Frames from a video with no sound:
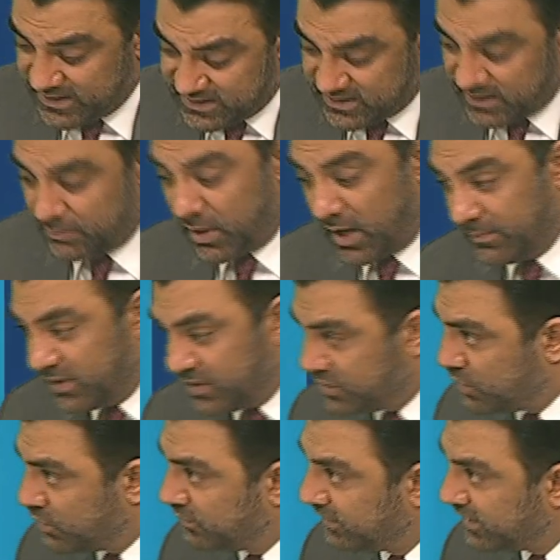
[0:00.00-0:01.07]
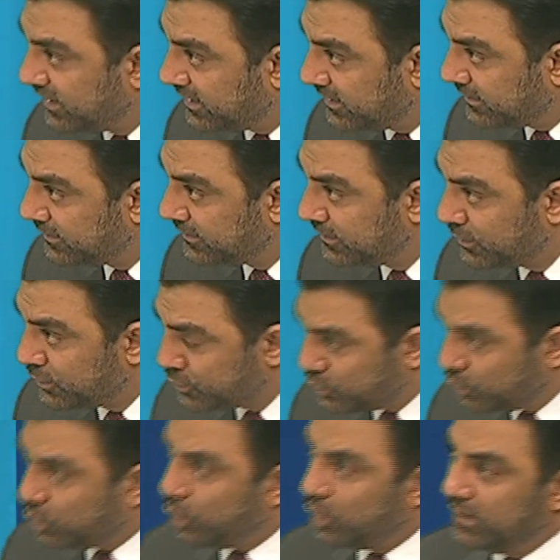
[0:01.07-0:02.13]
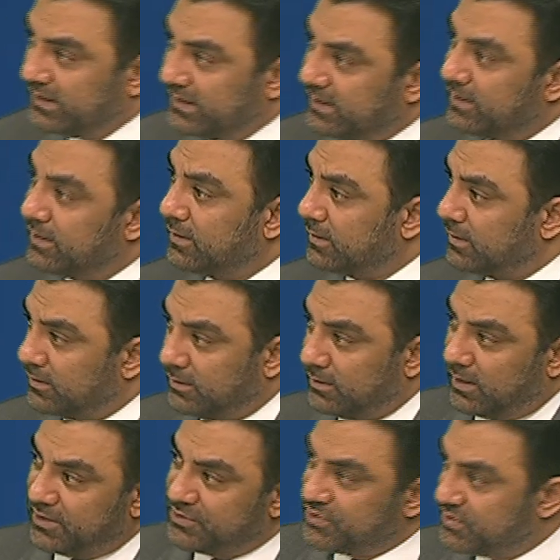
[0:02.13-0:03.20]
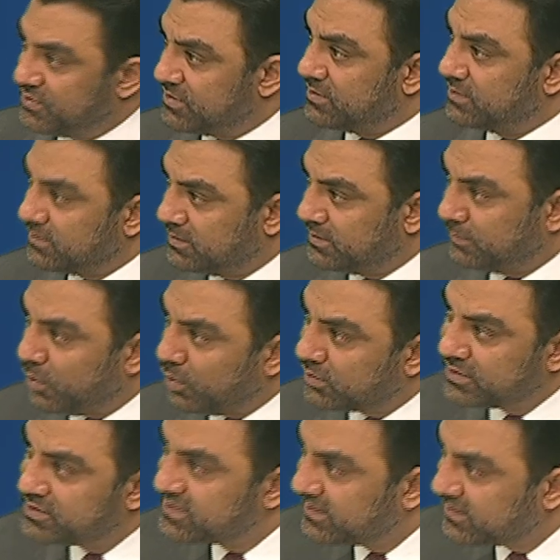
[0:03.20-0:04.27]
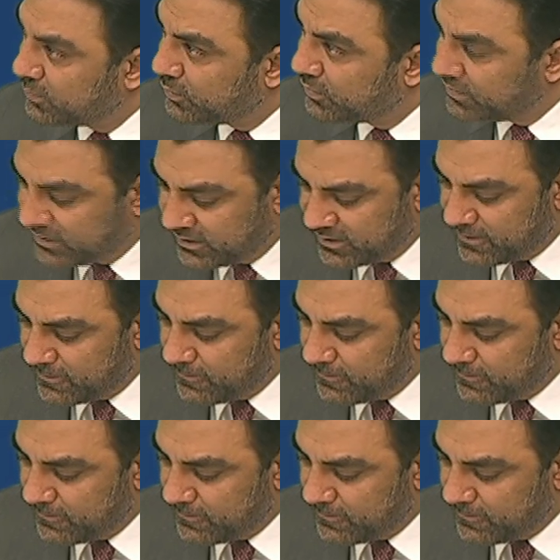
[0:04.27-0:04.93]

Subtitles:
he is the Prime Minister of India, so-called the largest democracy in the world,